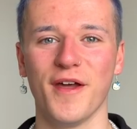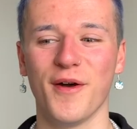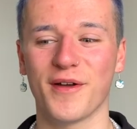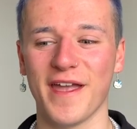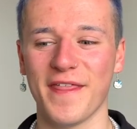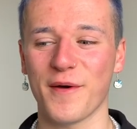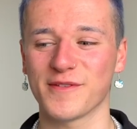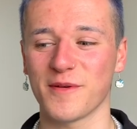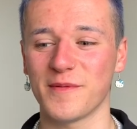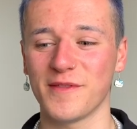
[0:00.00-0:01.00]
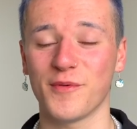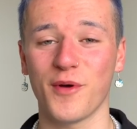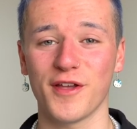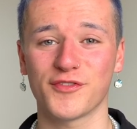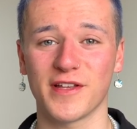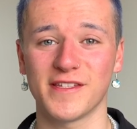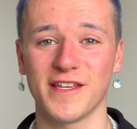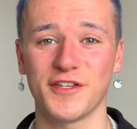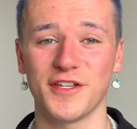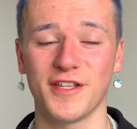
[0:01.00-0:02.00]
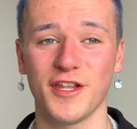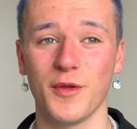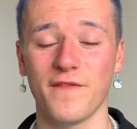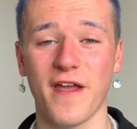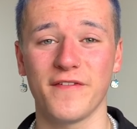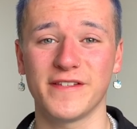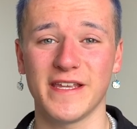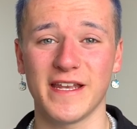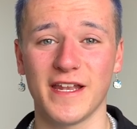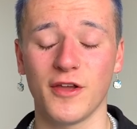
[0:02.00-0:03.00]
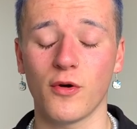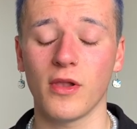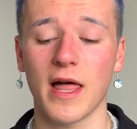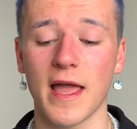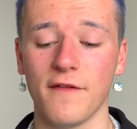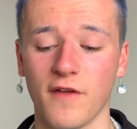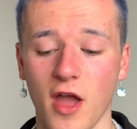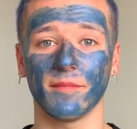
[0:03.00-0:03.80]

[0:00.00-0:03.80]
Okay, that was probably the worst transition you have ever seen in your whole life.